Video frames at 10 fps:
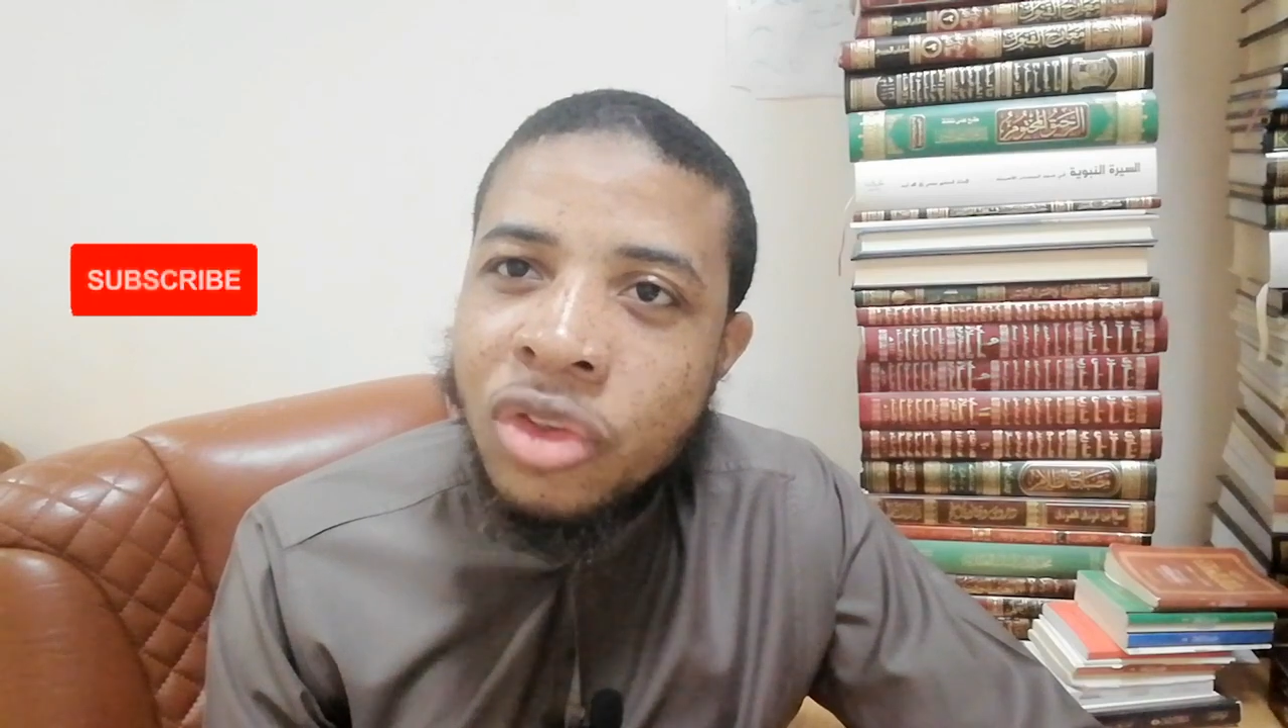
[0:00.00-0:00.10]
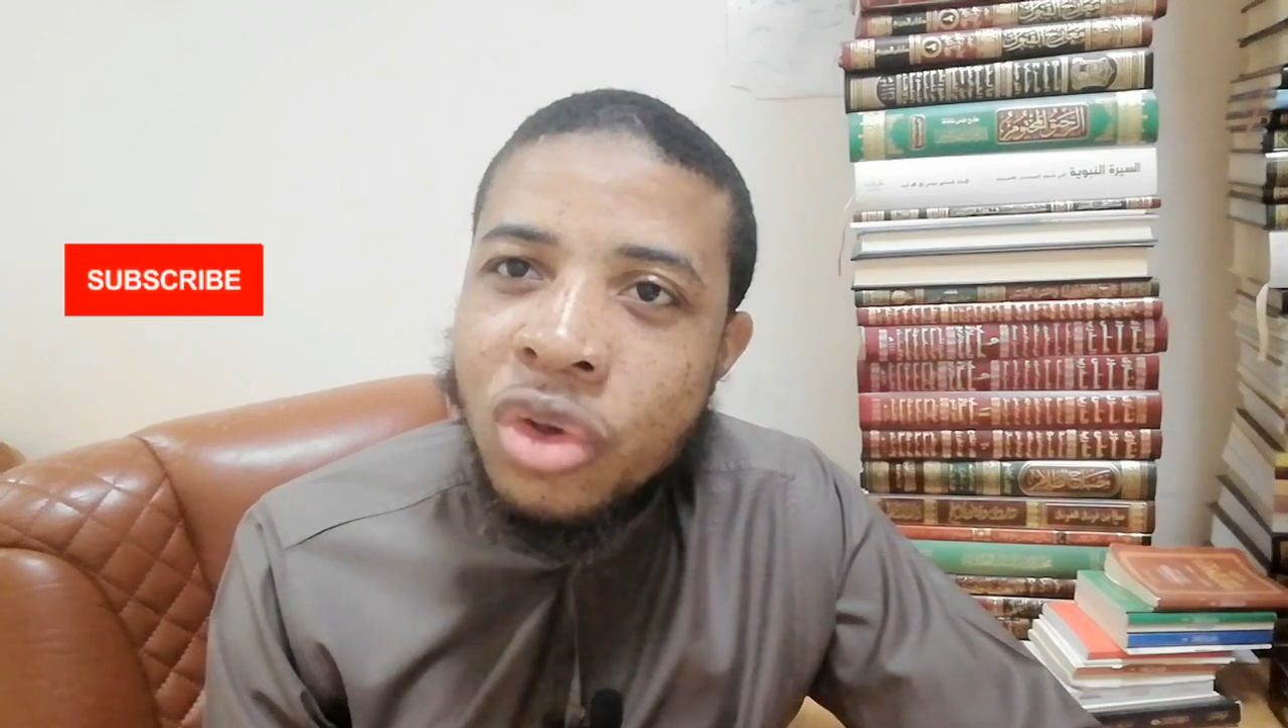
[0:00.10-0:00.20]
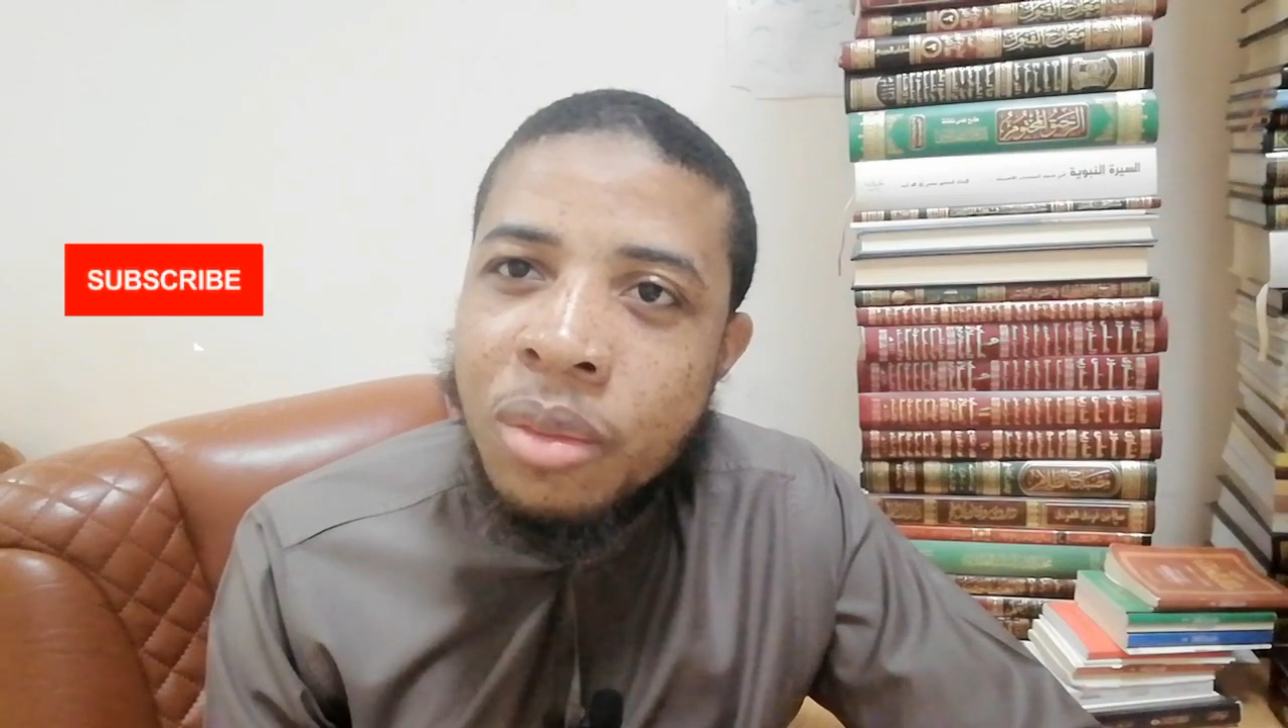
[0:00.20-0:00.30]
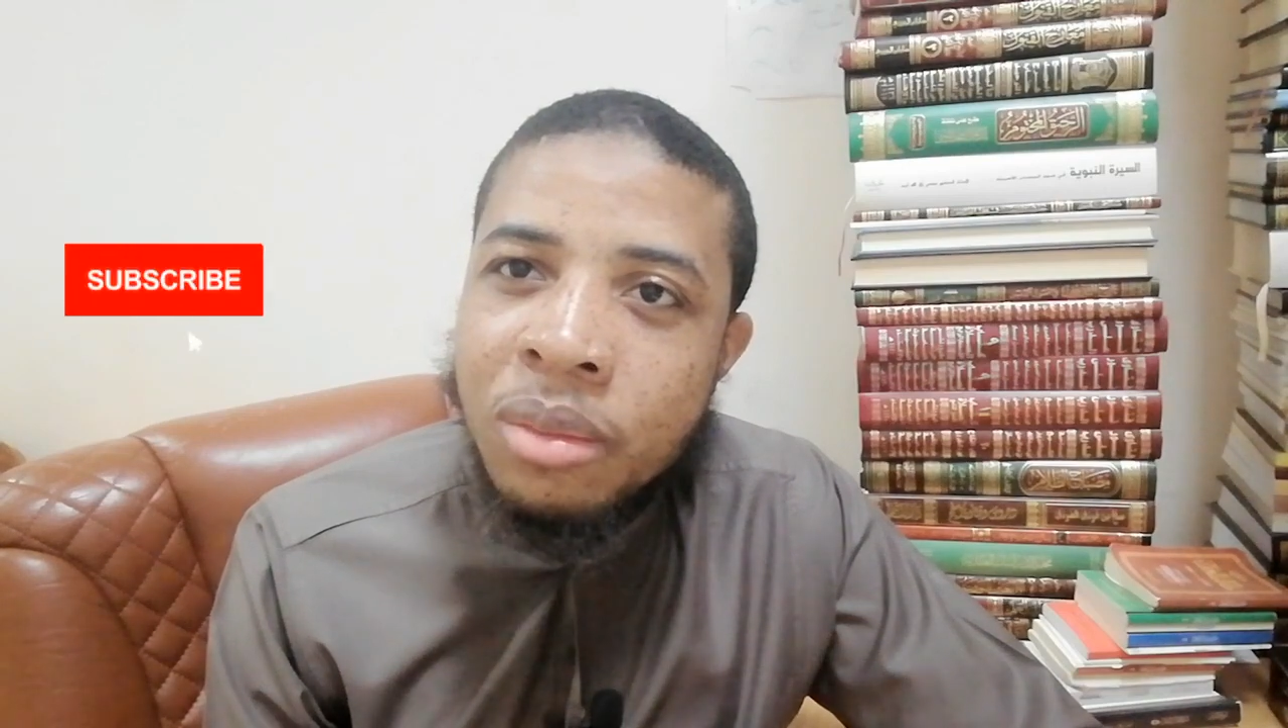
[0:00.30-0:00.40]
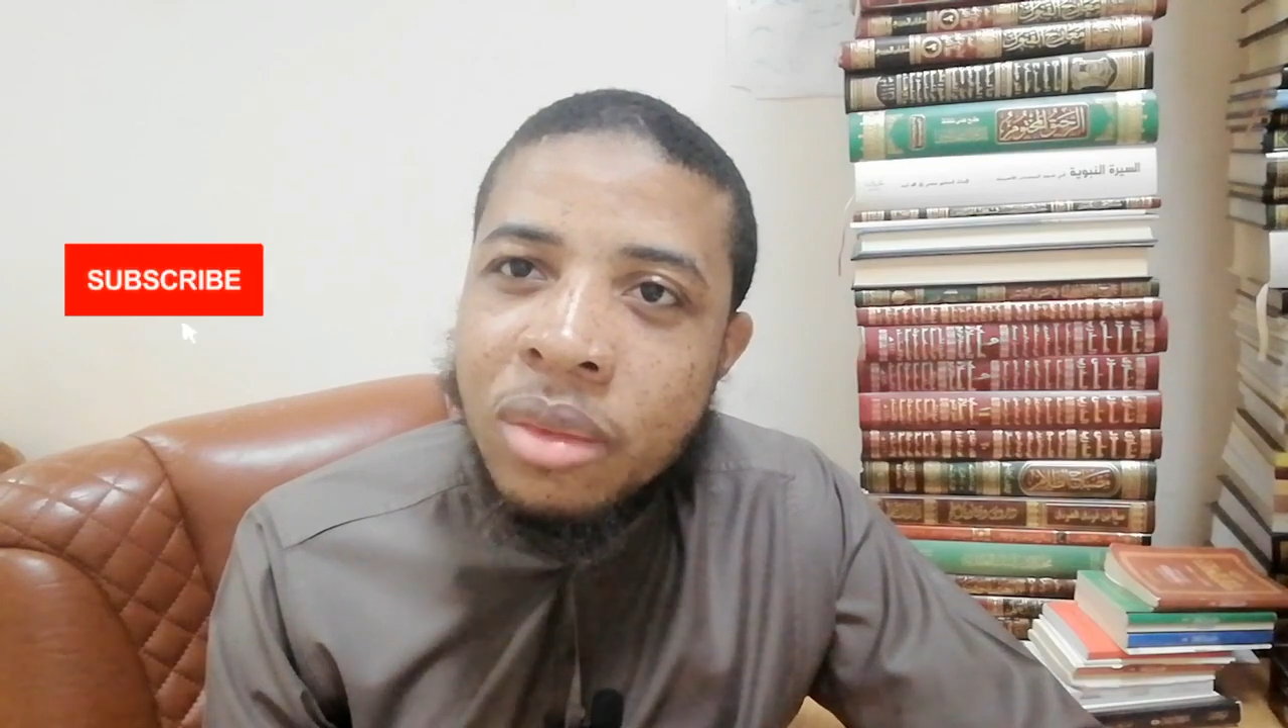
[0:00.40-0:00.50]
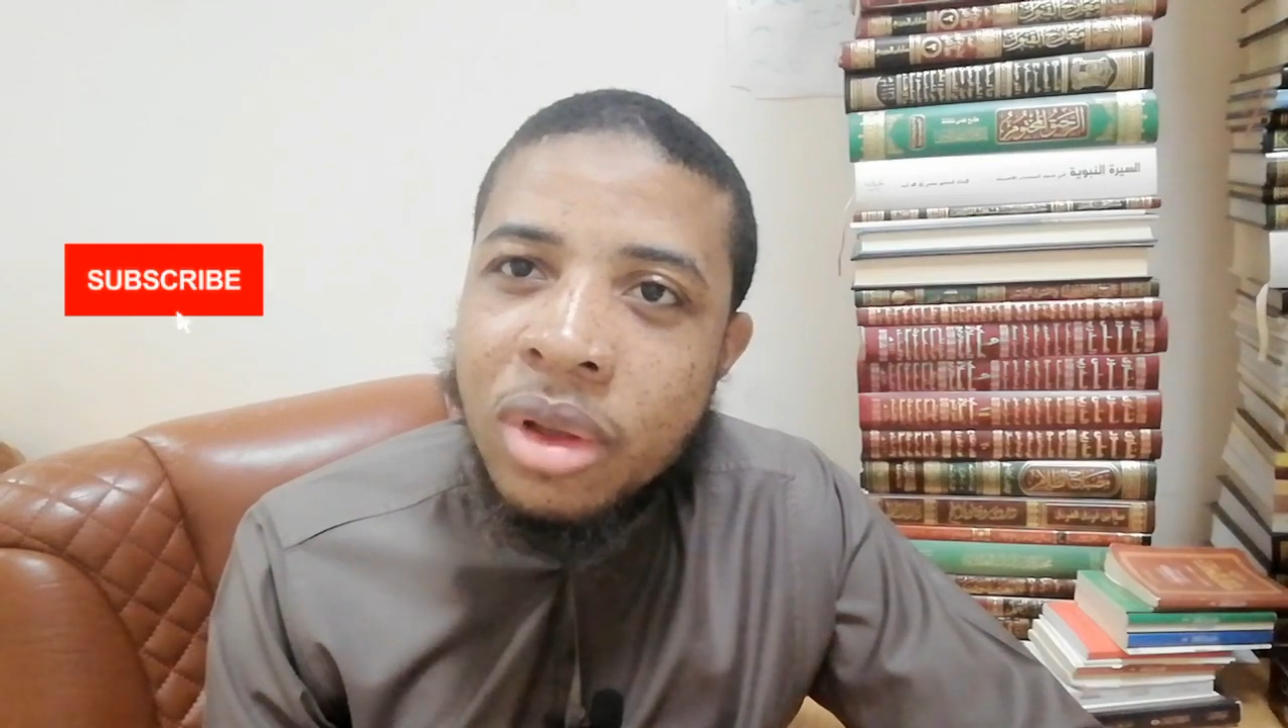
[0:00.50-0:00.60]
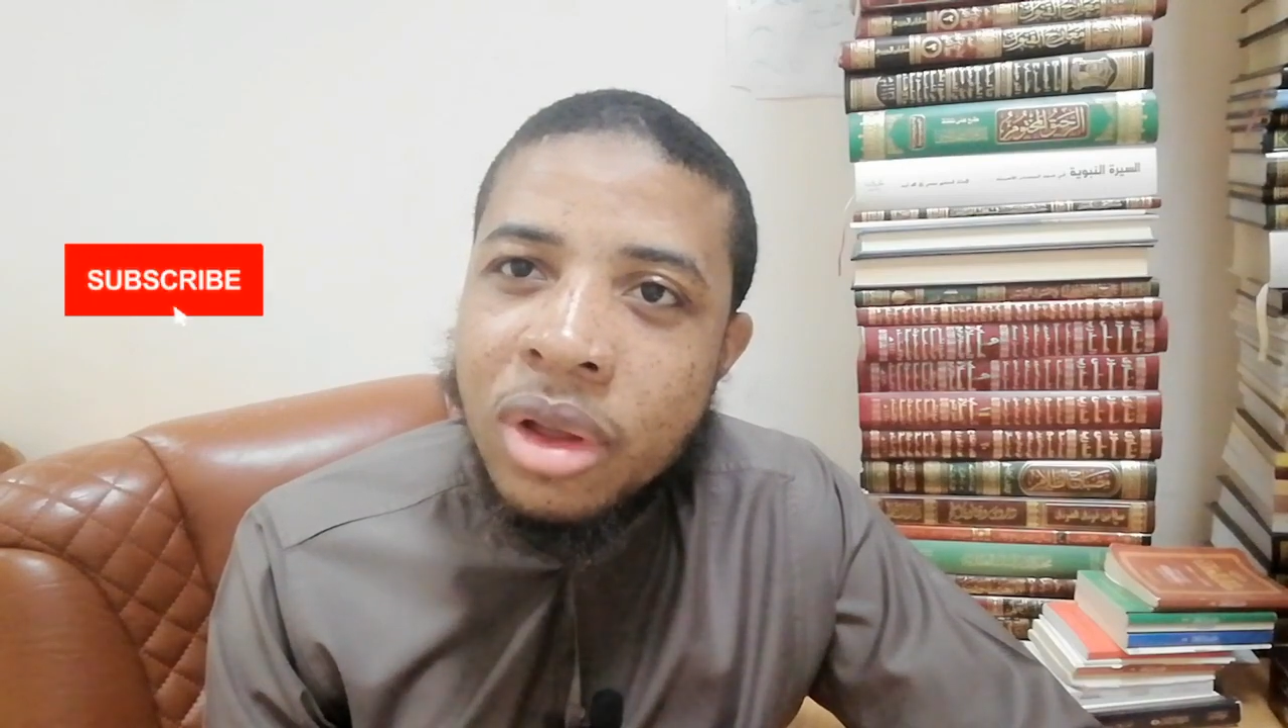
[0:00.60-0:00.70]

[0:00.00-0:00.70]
some